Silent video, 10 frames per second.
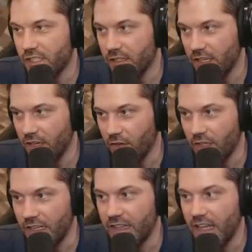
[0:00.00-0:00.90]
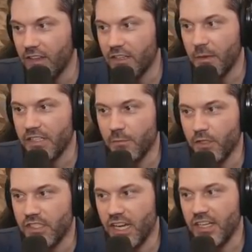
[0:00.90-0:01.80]
the you know, or in the other dimension
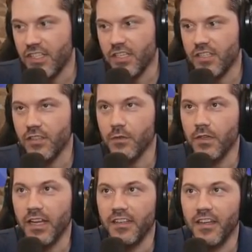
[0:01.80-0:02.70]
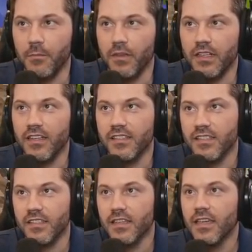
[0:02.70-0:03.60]
would change it to nighttime, but it
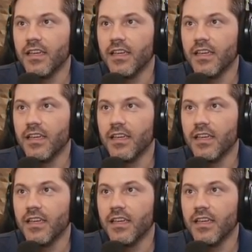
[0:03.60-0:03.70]
doesn't.